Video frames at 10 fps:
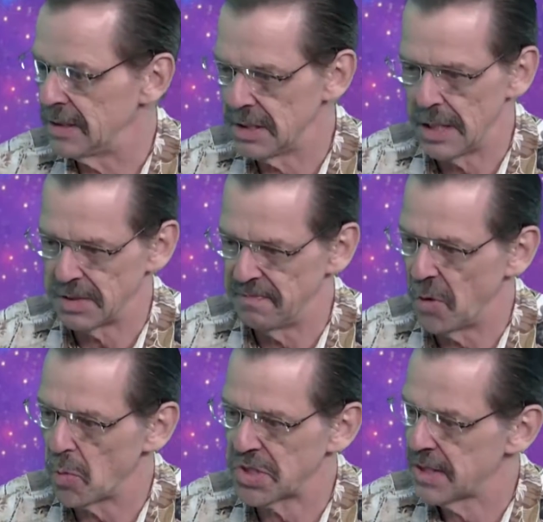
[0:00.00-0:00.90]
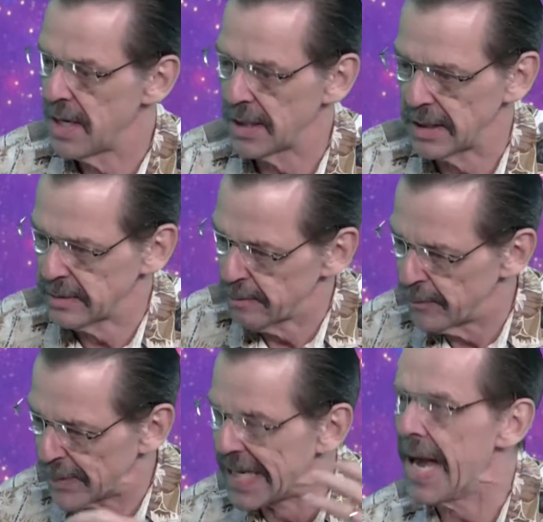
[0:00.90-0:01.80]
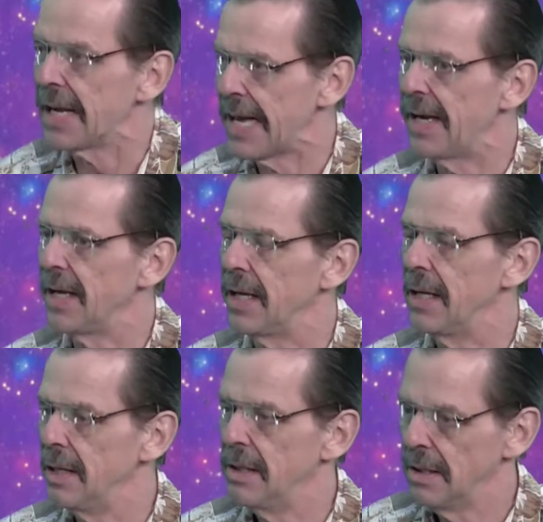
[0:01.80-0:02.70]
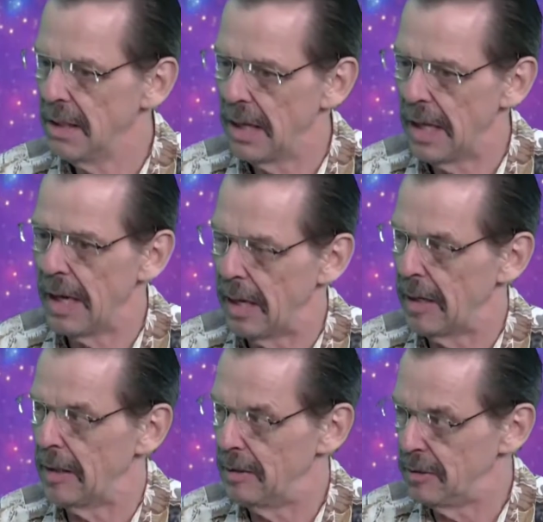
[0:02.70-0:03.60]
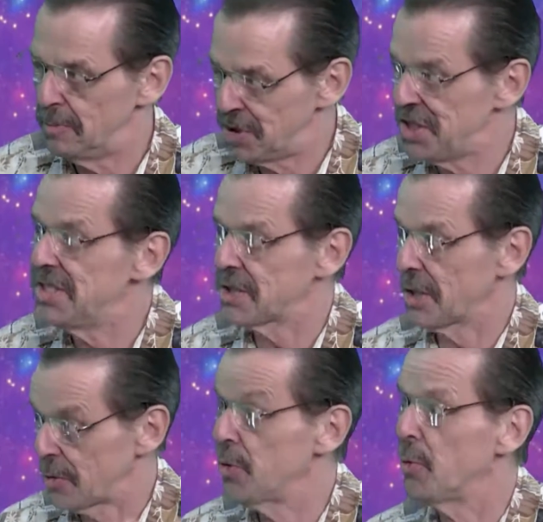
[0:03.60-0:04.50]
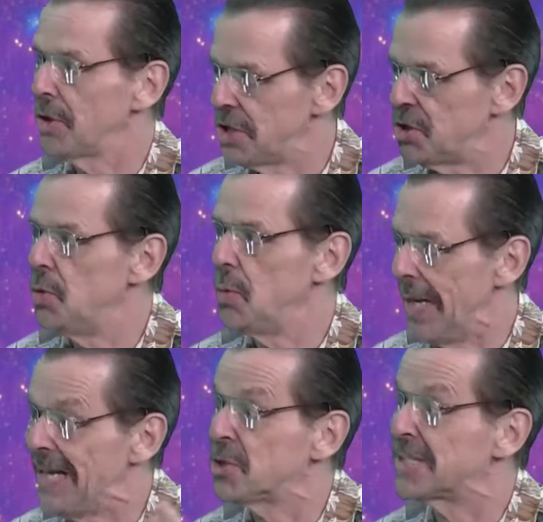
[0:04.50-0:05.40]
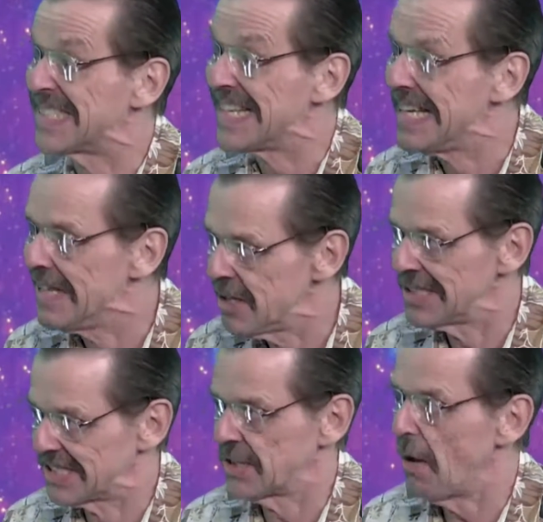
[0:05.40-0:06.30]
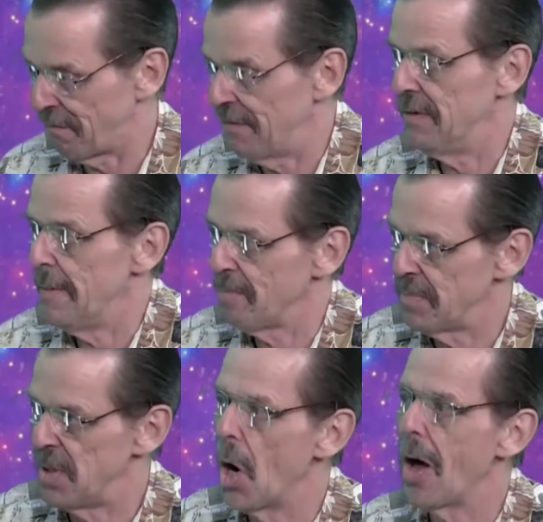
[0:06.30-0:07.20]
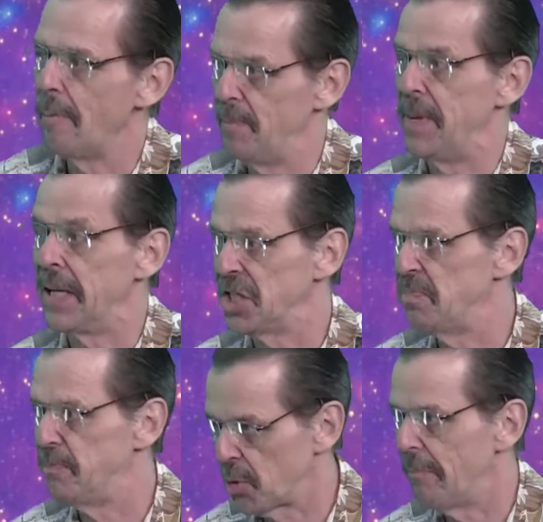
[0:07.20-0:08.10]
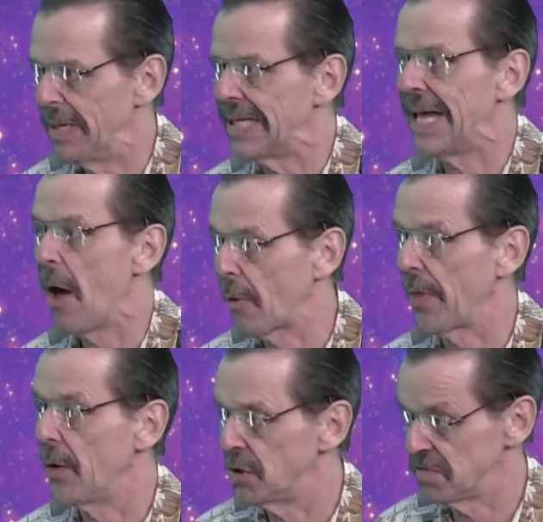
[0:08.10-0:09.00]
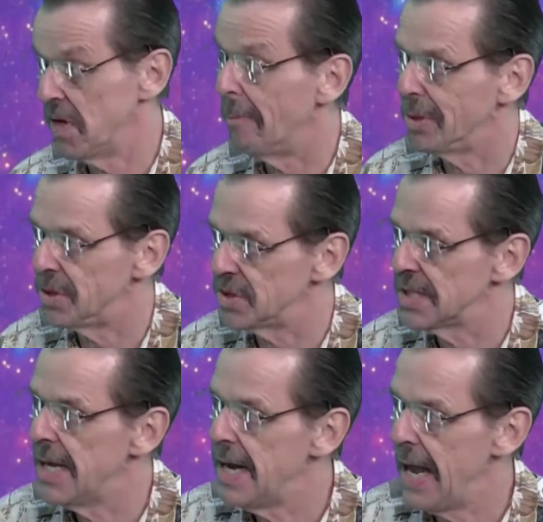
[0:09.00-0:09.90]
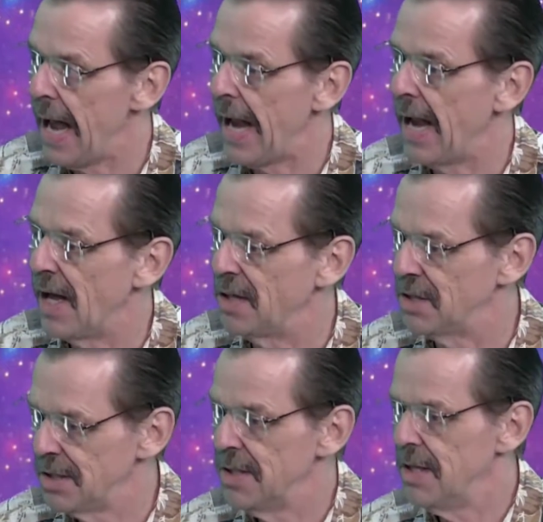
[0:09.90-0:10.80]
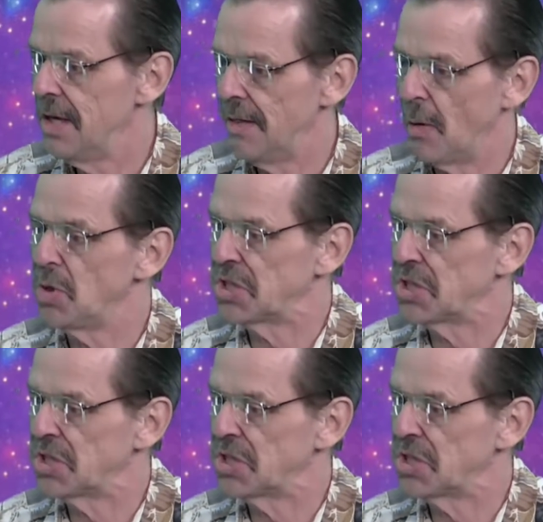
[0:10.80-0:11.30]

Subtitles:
Some folks began getting machines that could really do interesting stuff beyond being just sort of big calculators of numbers. And they